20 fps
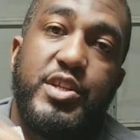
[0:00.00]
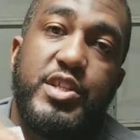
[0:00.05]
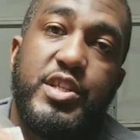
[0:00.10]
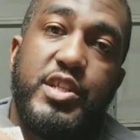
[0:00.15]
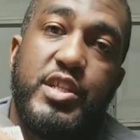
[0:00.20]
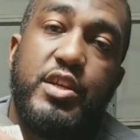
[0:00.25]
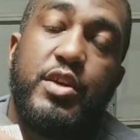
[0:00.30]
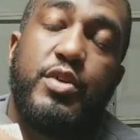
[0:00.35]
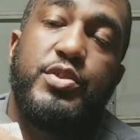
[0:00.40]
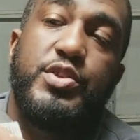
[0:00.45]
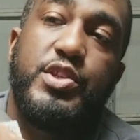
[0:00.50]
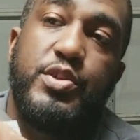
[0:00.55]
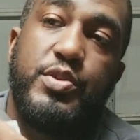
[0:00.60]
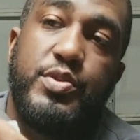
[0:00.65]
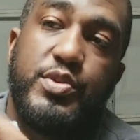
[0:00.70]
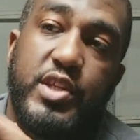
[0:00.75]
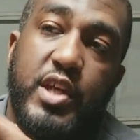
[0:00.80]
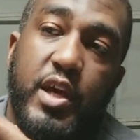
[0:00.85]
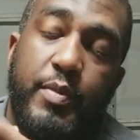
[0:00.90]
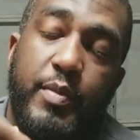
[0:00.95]
how much
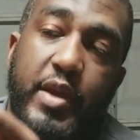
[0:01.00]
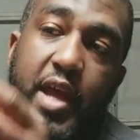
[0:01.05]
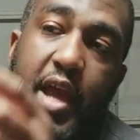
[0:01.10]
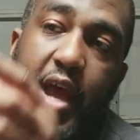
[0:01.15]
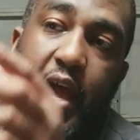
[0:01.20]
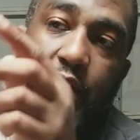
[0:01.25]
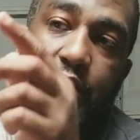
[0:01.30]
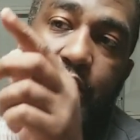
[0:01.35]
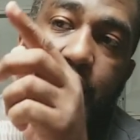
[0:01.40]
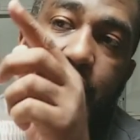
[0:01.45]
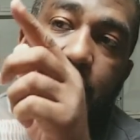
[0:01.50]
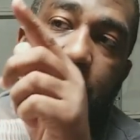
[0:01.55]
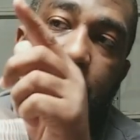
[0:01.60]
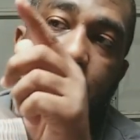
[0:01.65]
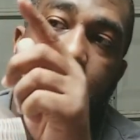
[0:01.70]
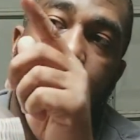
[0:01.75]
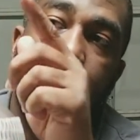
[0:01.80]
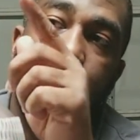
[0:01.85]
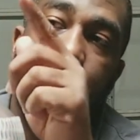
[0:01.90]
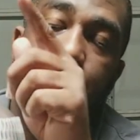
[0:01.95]
CO2 is coming
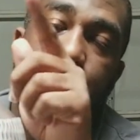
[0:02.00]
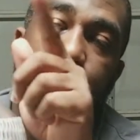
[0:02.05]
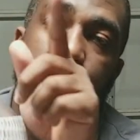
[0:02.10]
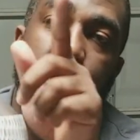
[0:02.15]
out.